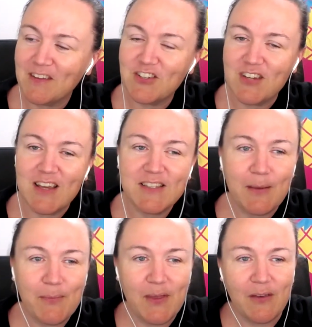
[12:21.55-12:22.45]
share
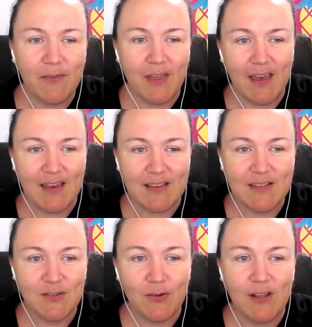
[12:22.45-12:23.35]
something of
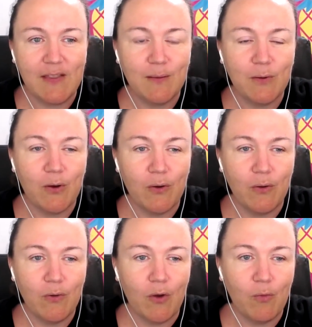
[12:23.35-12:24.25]
theirs or let them know,
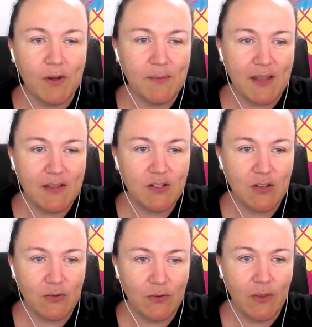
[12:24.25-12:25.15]
you know, what it means
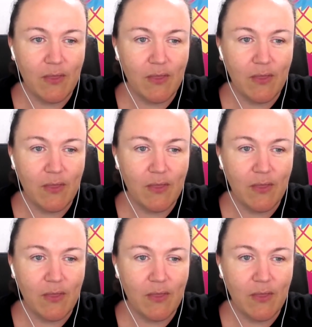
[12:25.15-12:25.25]
to you.